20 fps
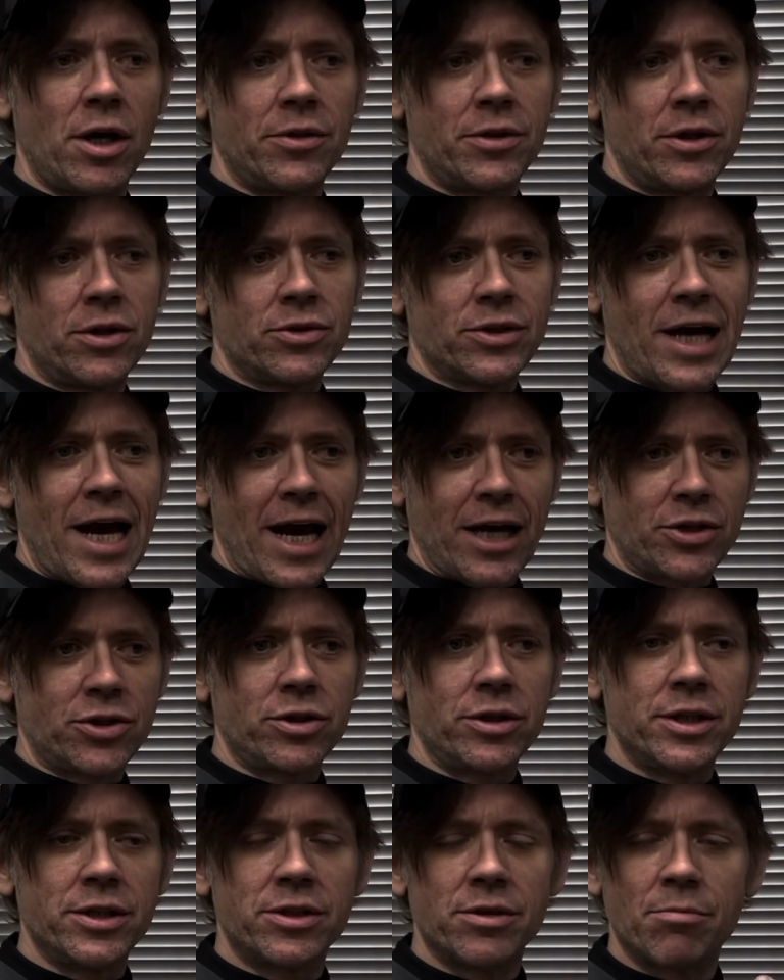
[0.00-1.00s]
there's
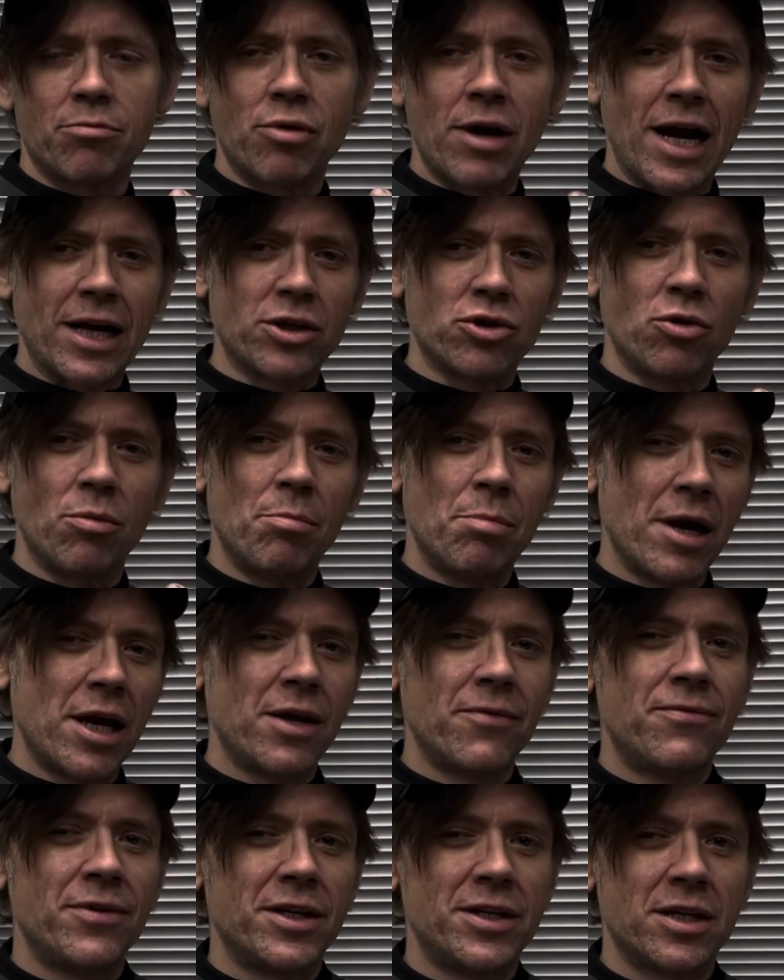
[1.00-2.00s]
actually some practical
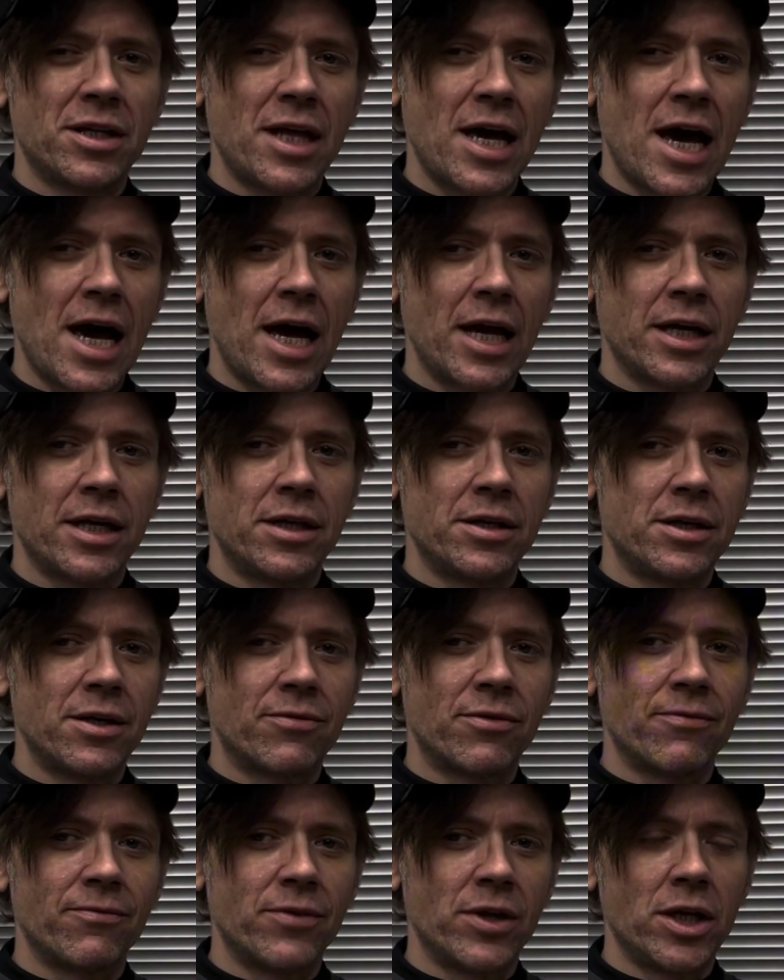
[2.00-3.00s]
benefit to that in a
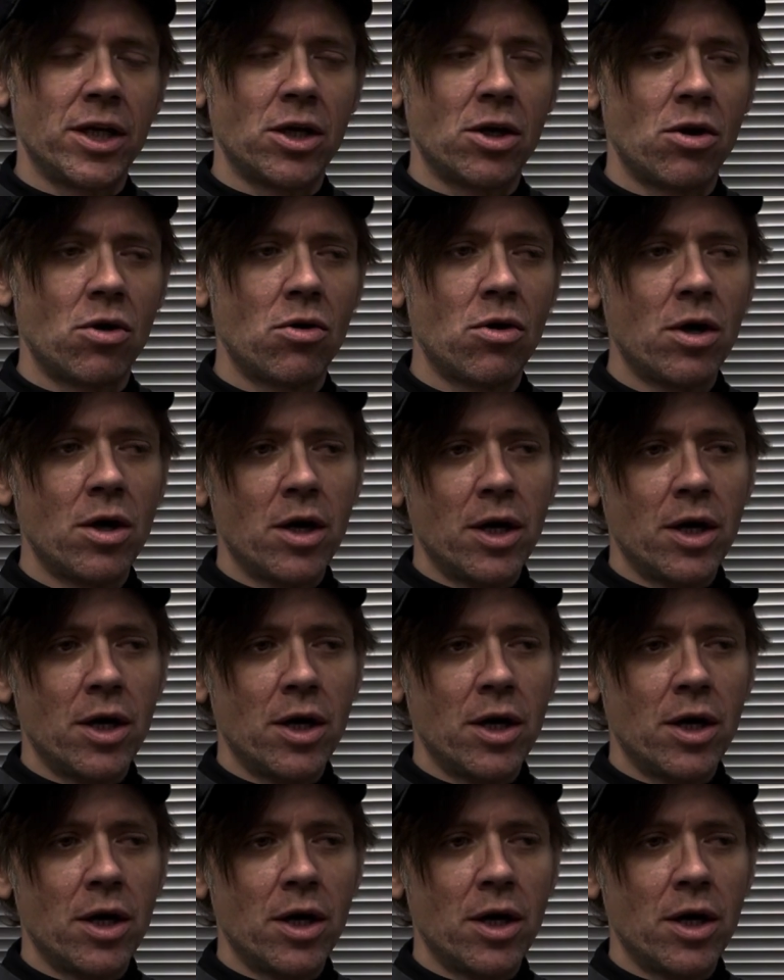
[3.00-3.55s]
different video.